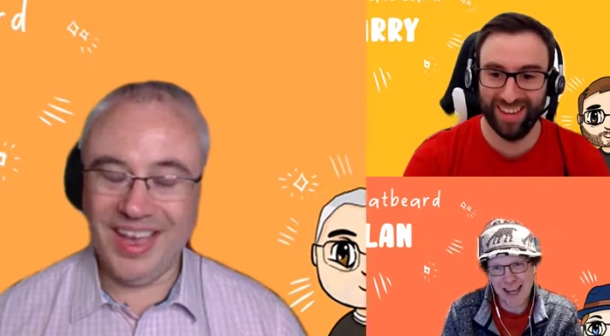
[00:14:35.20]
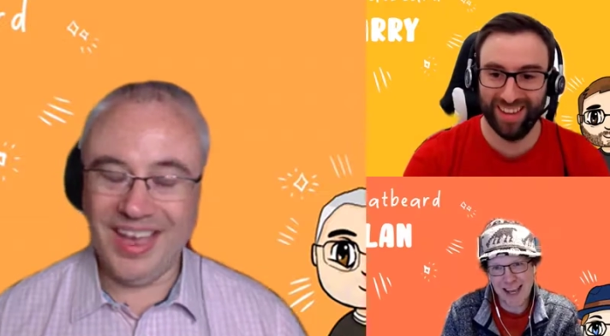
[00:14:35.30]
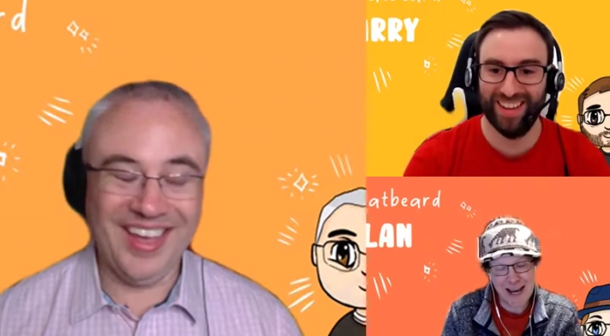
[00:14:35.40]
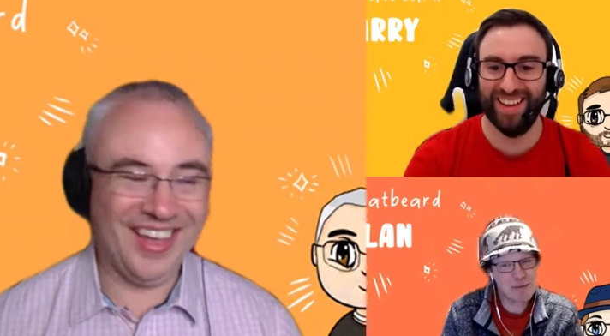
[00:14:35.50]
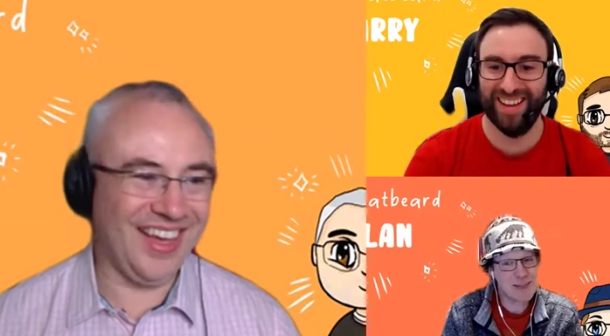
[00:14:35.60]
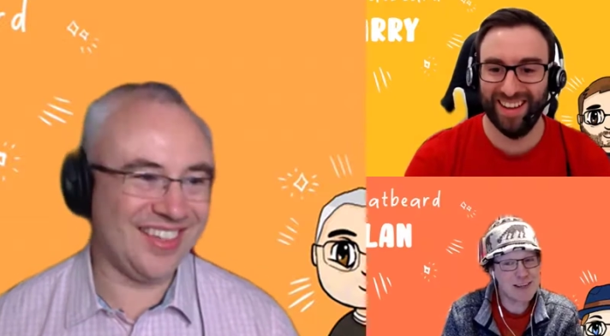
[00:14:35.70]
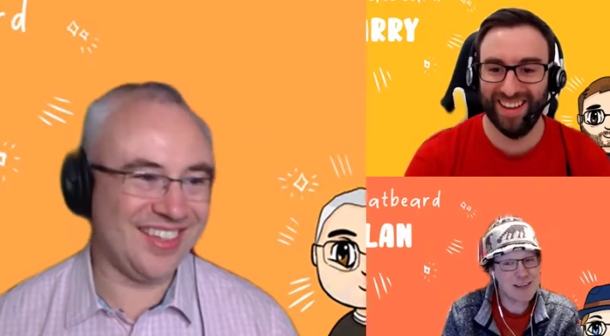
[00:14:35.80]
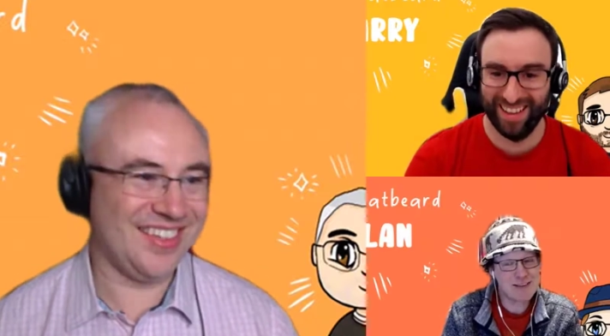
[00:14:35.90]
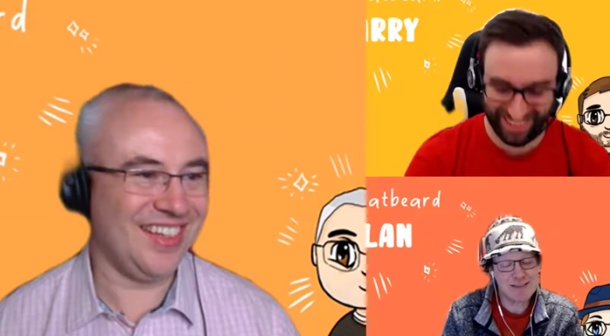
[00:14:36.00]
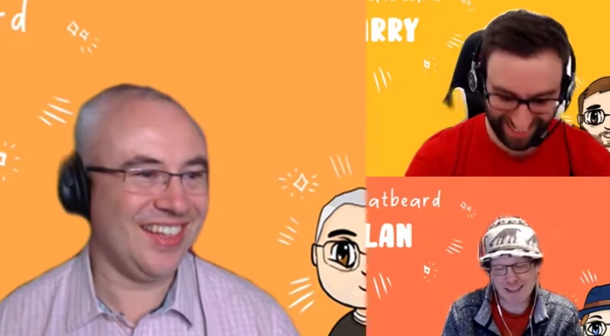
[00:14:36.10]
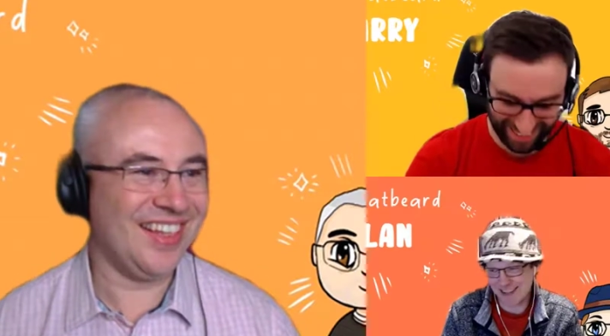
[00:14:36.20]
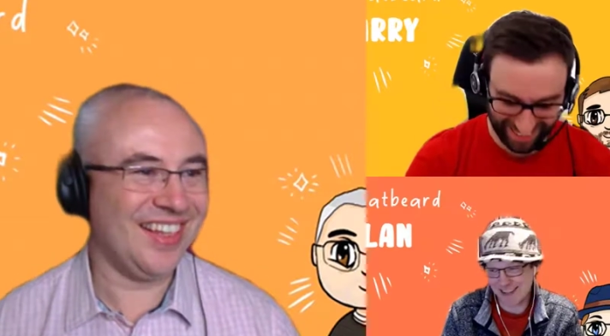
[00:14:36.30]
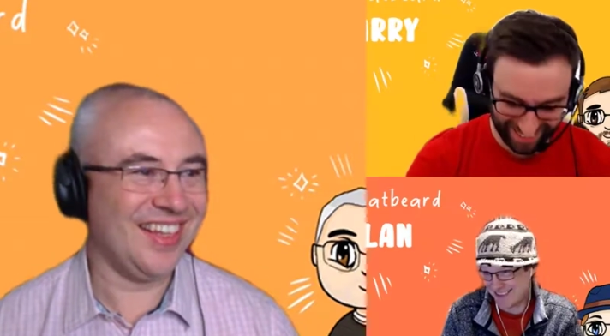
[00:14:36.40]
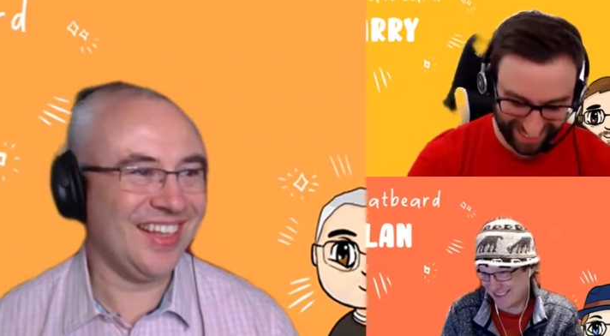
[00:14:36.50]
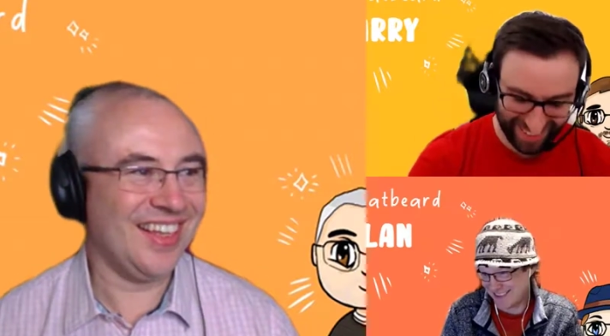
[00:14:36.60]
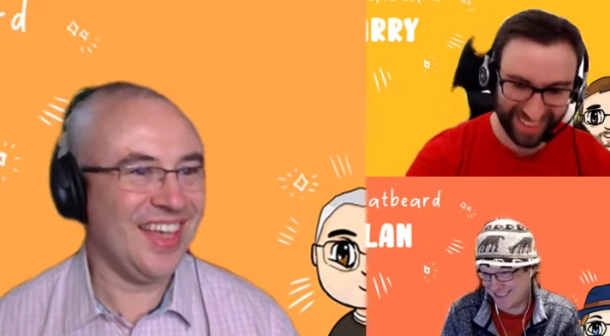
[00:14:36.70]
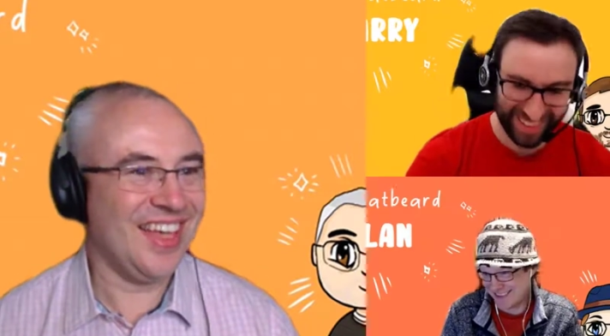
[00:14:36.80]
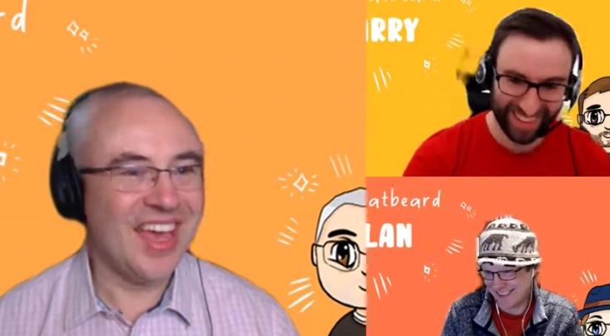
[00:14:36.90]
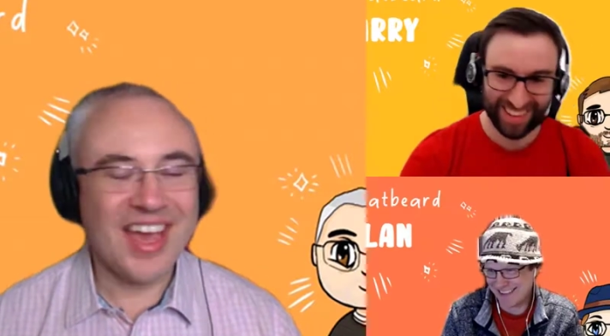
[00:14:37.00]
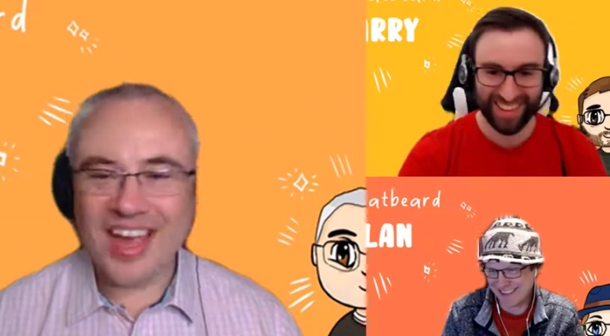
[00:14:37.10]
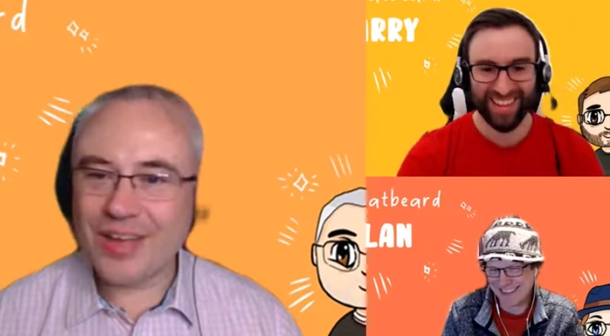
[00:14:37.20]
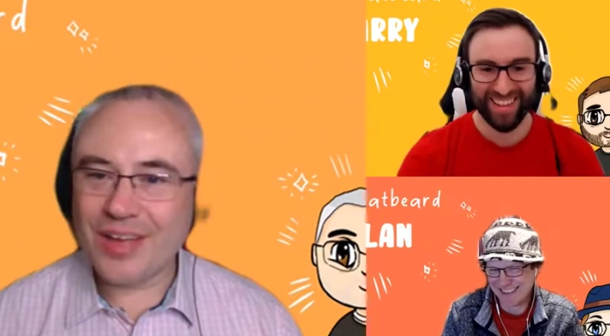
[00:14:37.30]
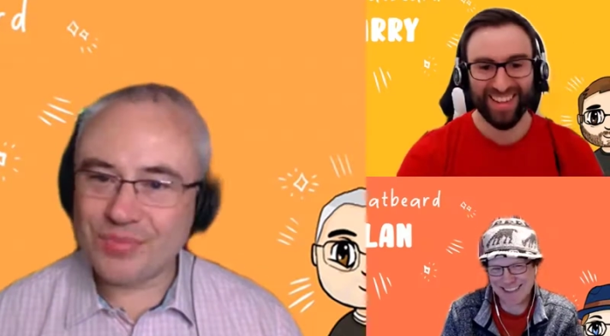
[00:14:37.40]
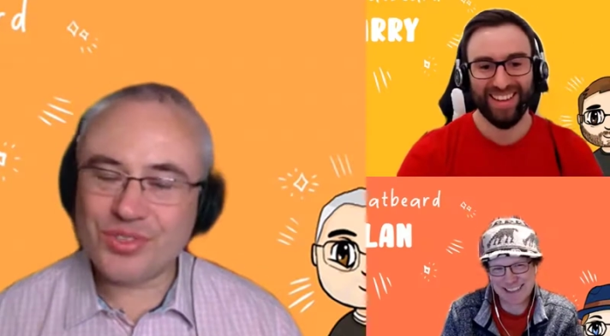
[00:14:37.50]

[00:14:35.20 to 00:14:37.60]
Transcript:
Speaker 1: Absolutely. um,